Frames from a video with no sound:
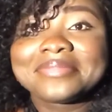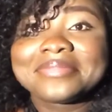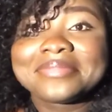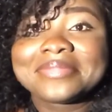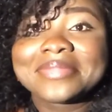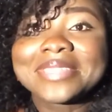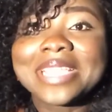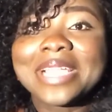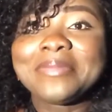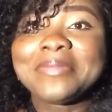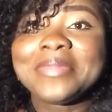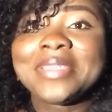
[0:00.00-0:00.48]

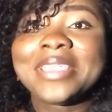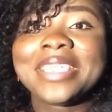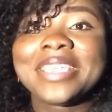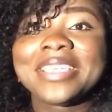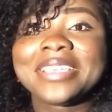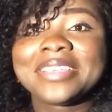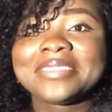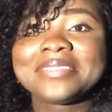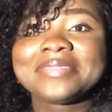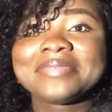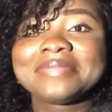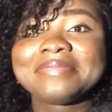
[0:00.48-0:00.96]
i'm
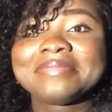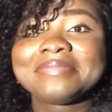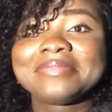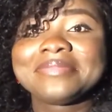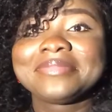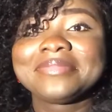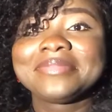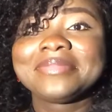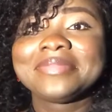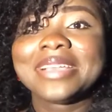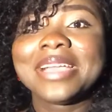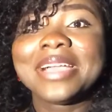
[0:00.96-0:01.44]
here
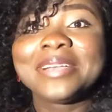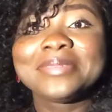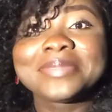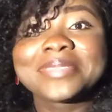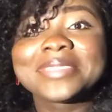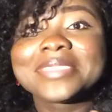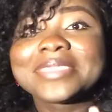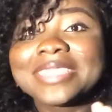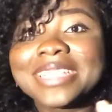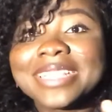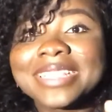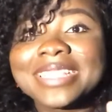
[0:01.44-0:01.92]
i'm
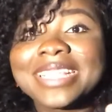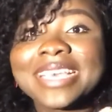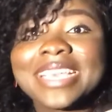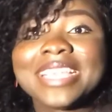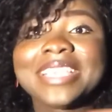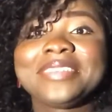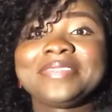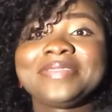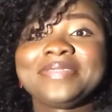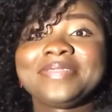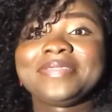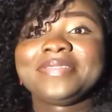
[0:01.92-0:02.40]
still
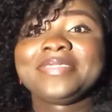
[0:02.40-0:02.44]
alive